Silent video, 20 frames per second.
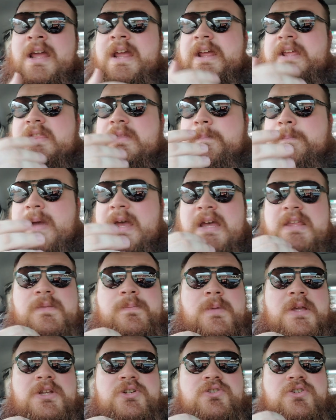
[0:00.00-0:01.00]
and the math
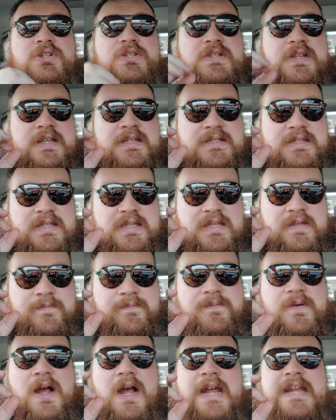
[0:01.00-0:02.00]
major is the
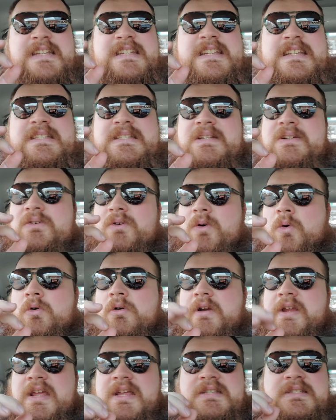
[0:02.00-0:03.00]
fine detail
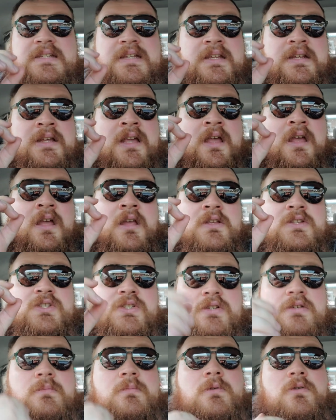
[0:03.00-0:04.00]
oriented
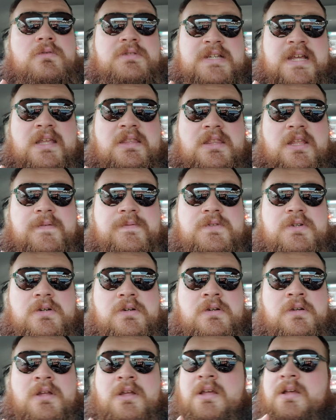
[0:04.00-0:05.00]
sumo
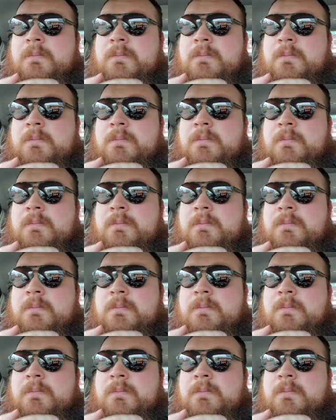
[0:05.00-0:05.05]
deadlifter.